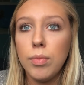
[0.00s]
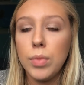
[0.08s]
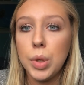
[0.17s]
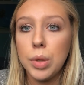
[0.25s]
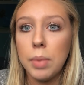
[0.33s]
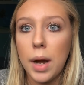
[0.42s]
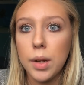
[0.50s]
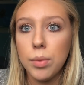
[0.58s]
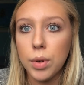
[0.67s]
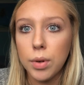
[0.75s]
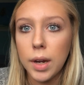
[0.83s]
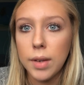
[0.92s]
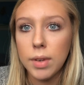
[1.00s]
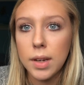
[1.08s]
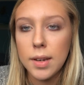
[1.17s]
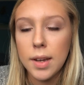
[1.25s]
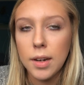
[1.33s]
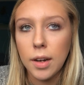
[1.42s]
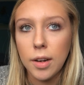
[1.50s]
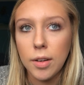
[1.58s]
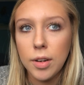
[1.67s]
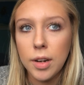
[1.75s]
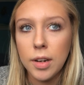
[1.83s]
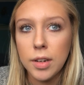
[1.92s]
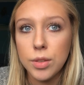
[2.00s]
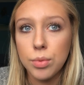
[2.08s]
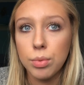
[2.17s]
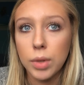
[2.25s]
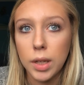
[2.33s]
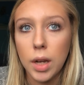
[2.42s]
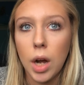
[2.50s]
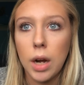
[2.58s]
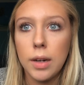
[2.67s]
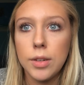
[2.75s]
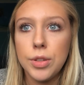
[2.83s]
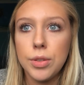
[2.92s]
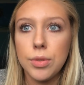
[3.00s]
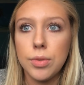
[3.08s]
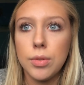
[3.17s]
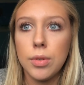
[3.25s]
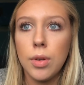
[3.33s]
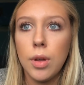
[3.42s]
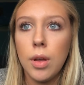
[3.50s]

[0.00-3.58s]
your body will crave it, and it is really hard to